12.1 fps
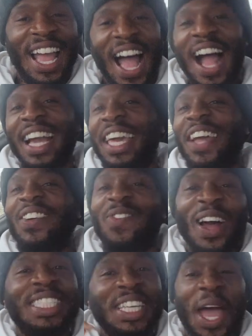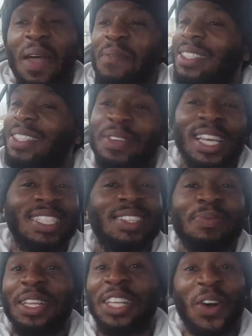I can't wait to have you some kids. It's
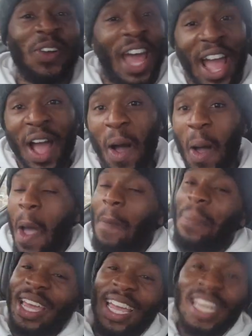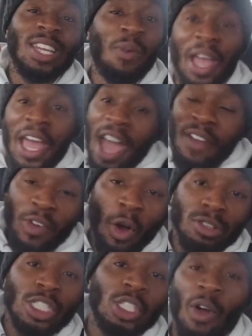about to go down. But anyway, if you
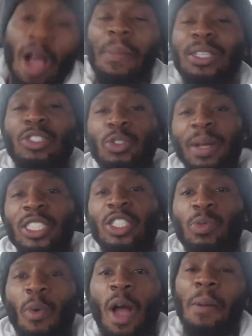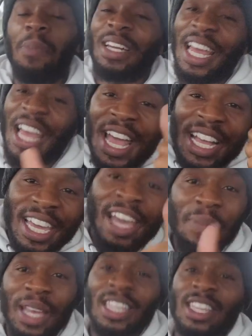aren't subscribed, make sure you smash the subscribe button. Give
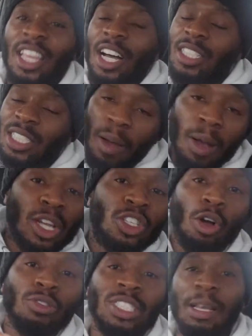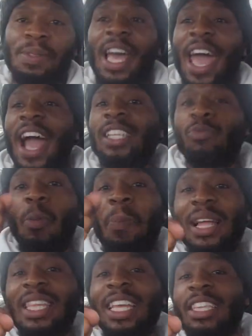me a thumbs up. Don't skip the ads. we
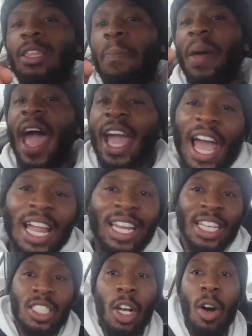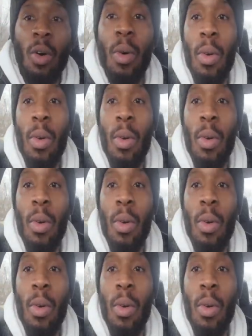about to get the bag. Let's go.